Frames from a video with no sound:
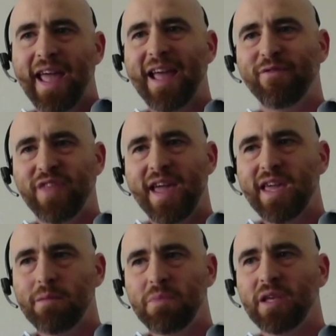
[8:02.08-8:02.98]
if they
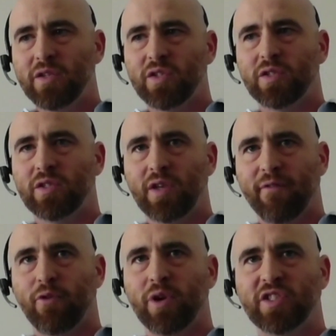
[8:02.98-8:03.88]
can be
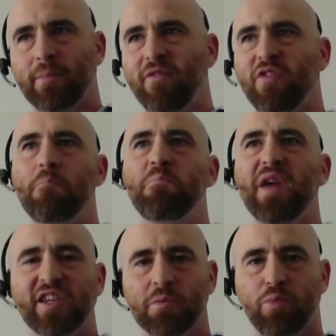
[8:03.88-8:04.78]
suffering some of the
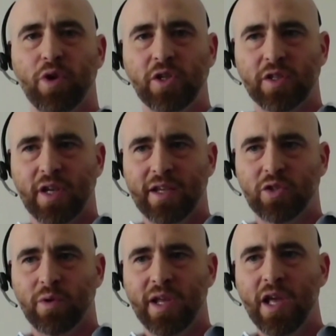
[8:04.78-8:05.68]
biggest breaches in
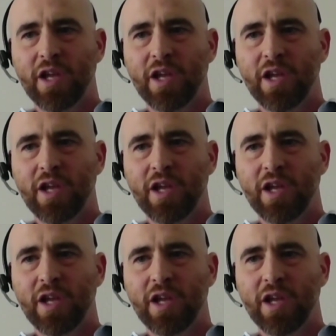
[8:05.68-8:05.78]
history,